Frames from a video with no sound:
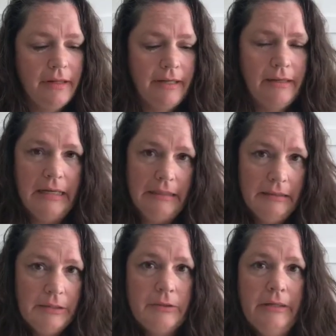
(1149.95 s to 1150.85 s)
like
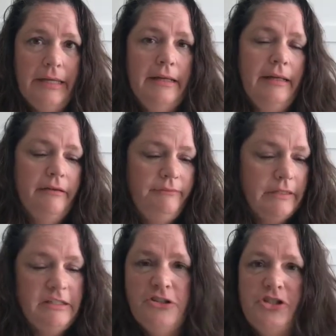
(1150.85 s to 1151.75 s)
literally I did a
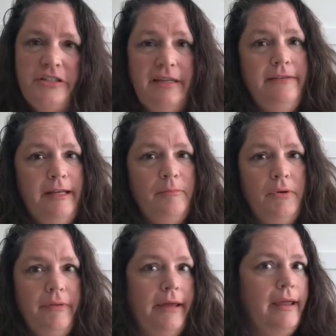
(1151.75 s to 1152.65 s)
fictitious
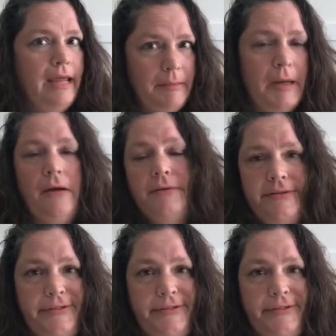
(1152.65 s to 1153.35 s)
example that came out